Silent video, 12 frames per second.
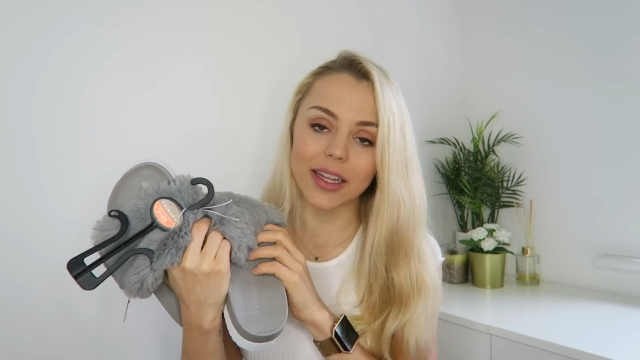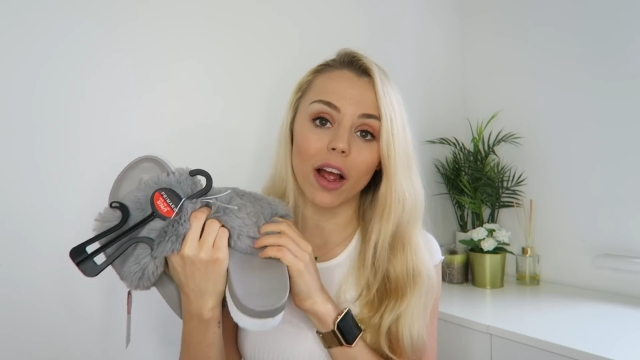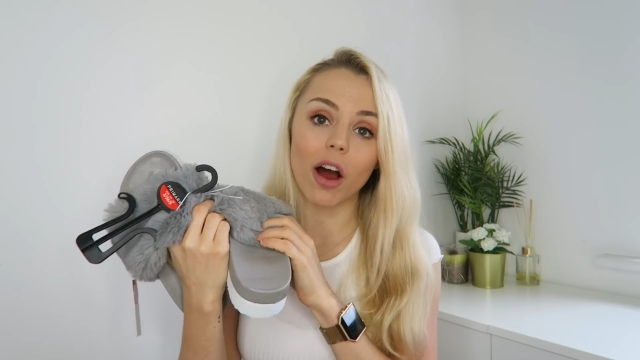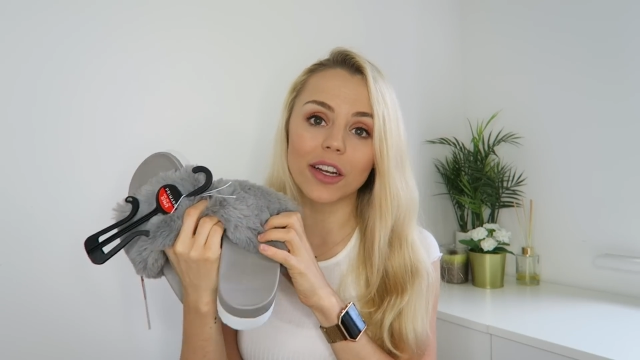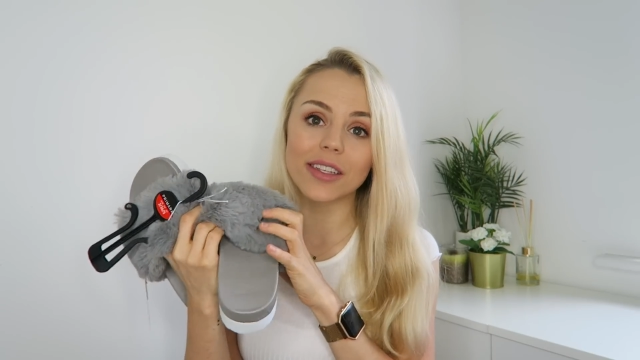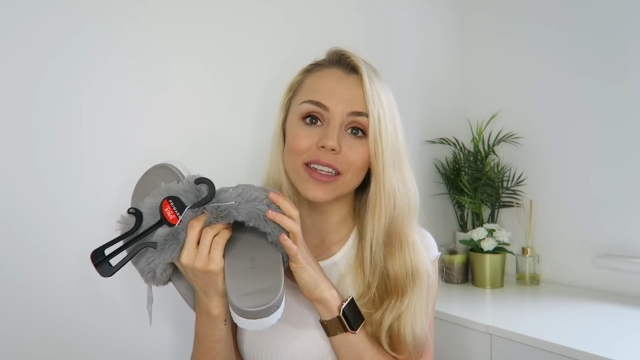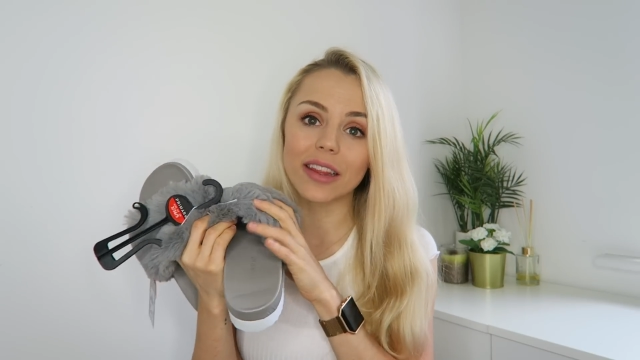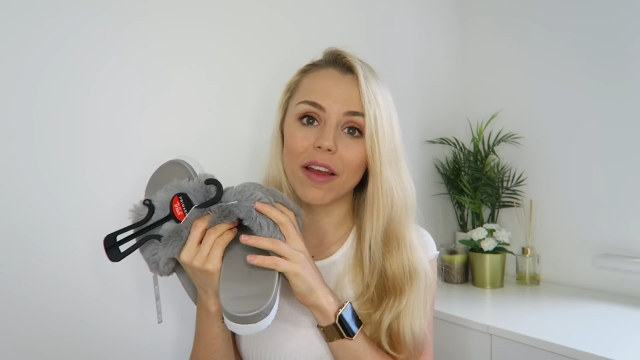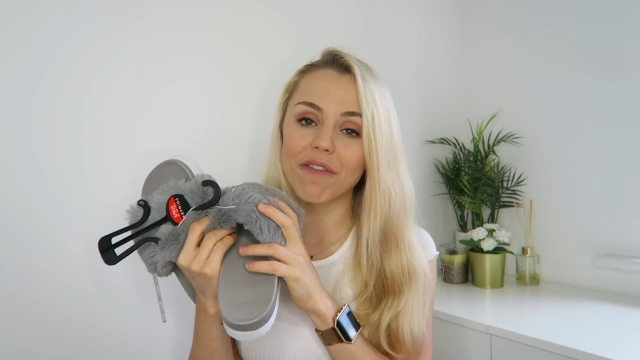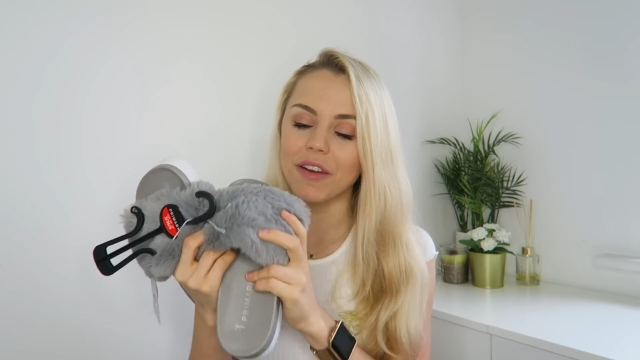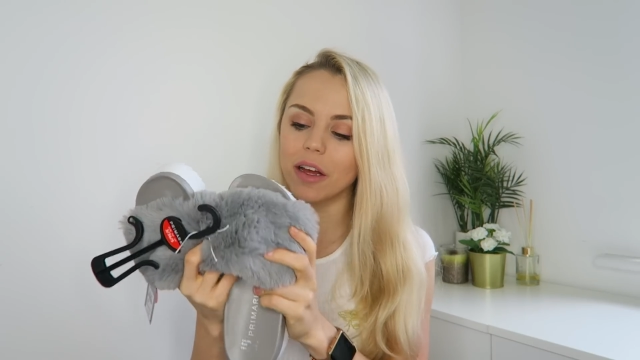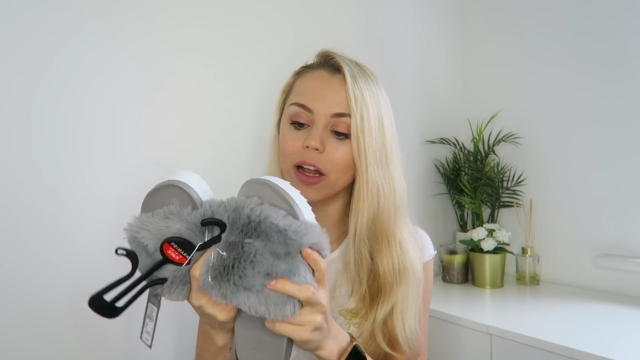Like, honestly,
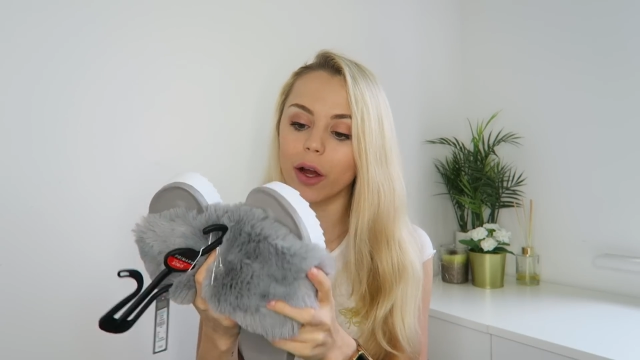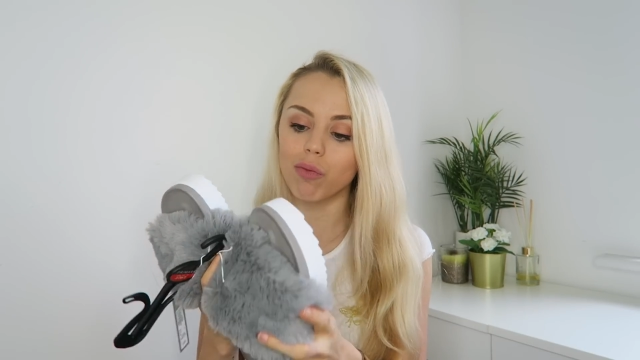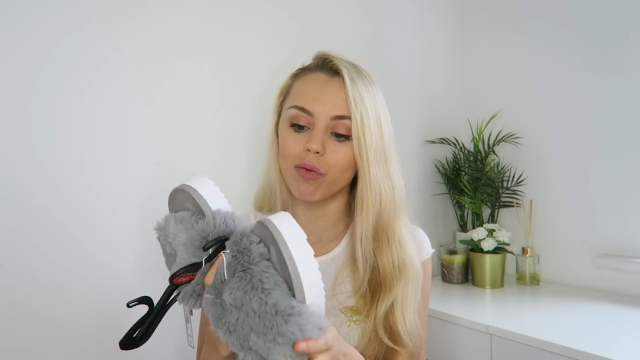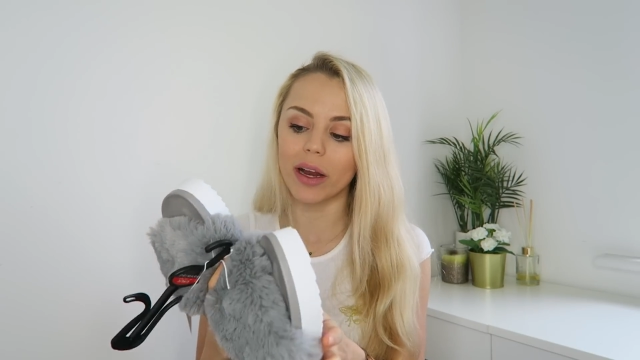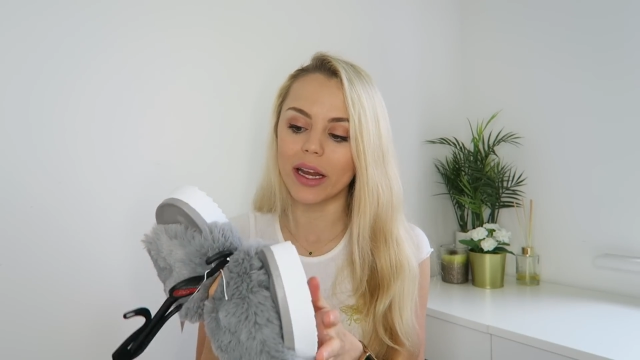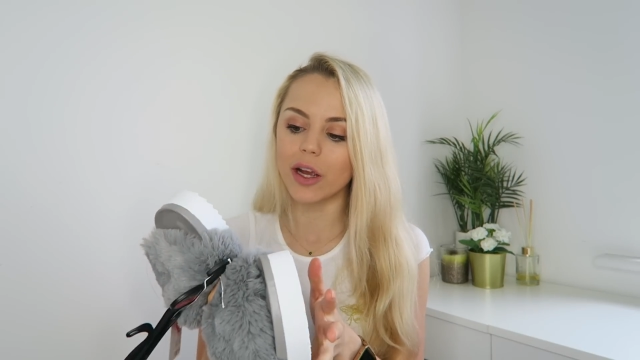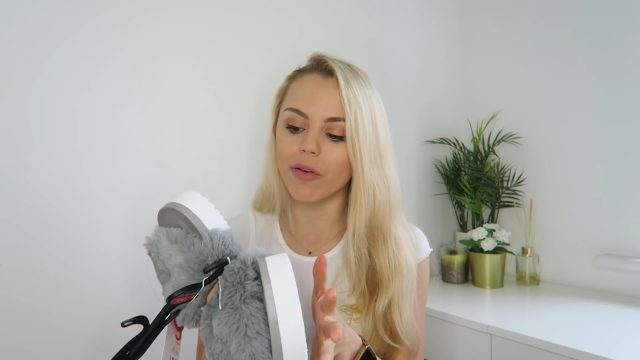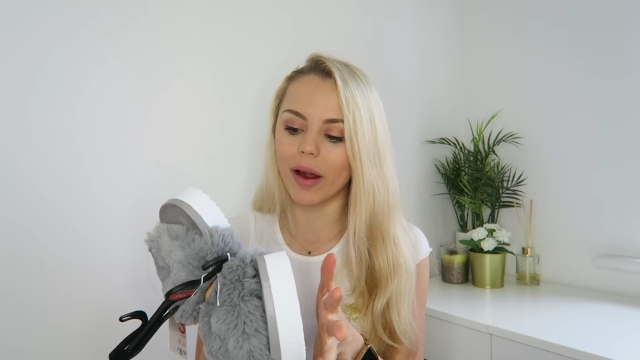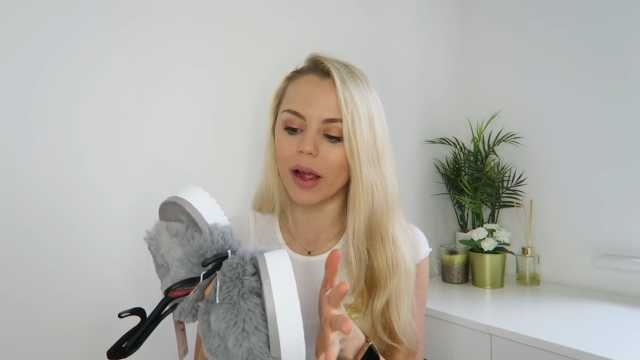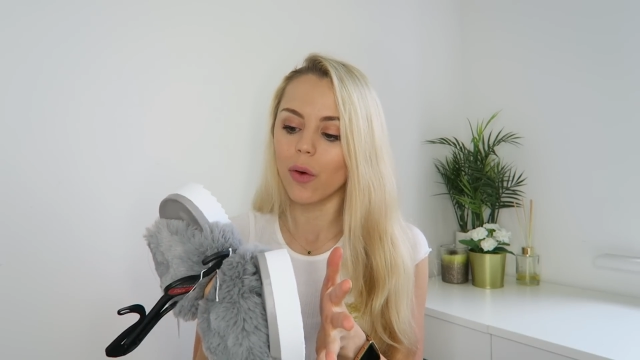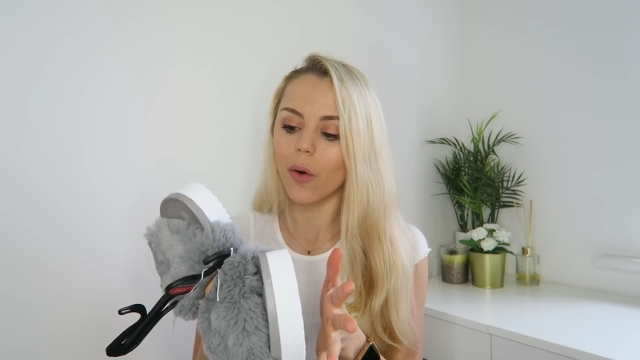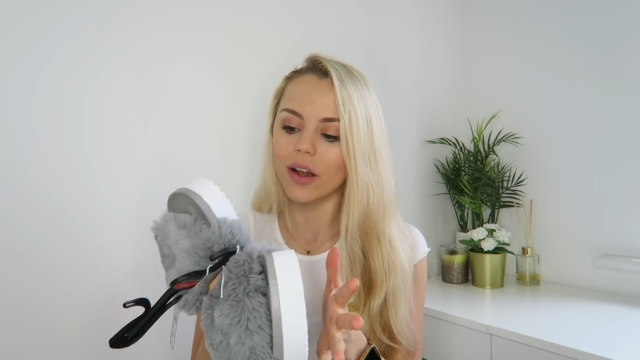they feel like really
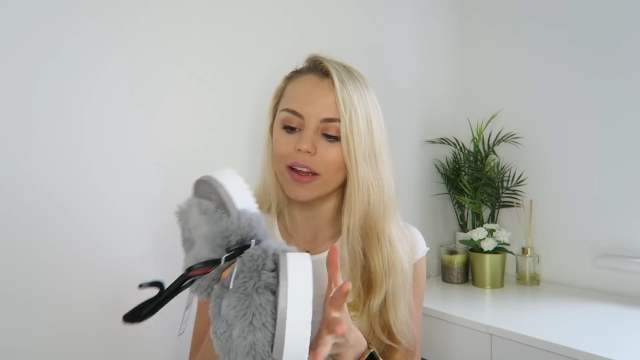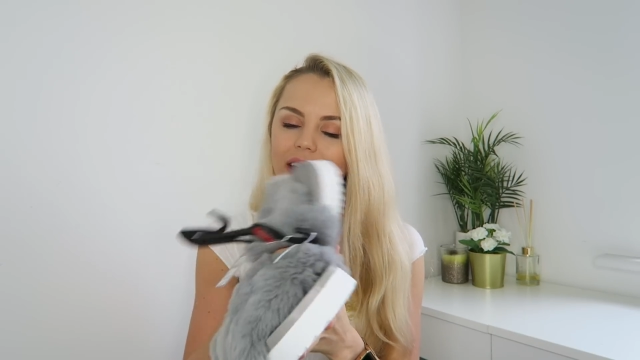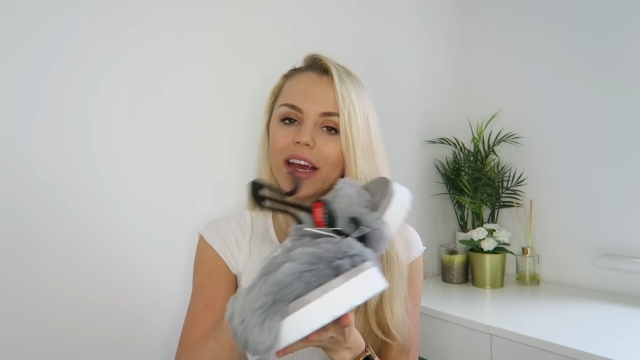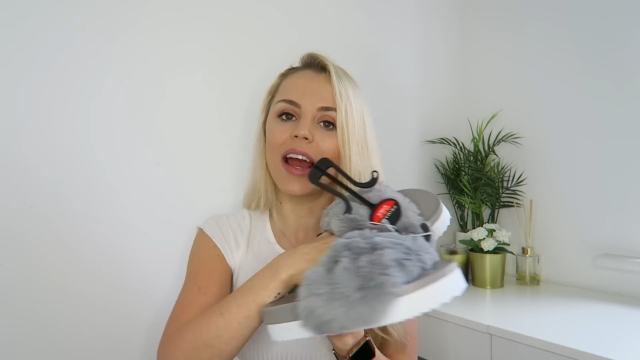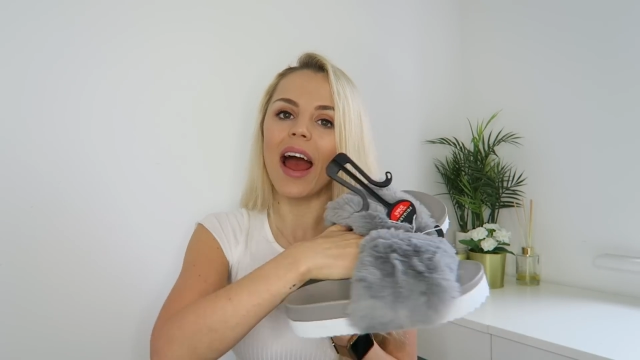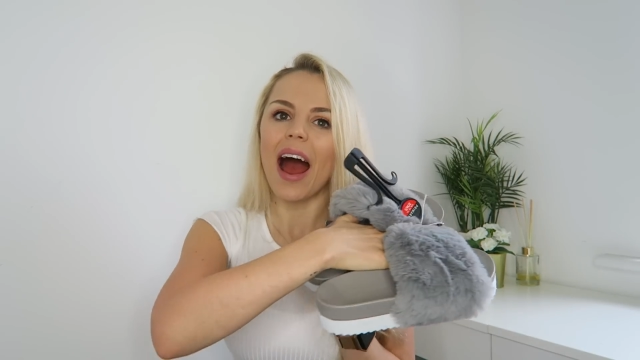great quality,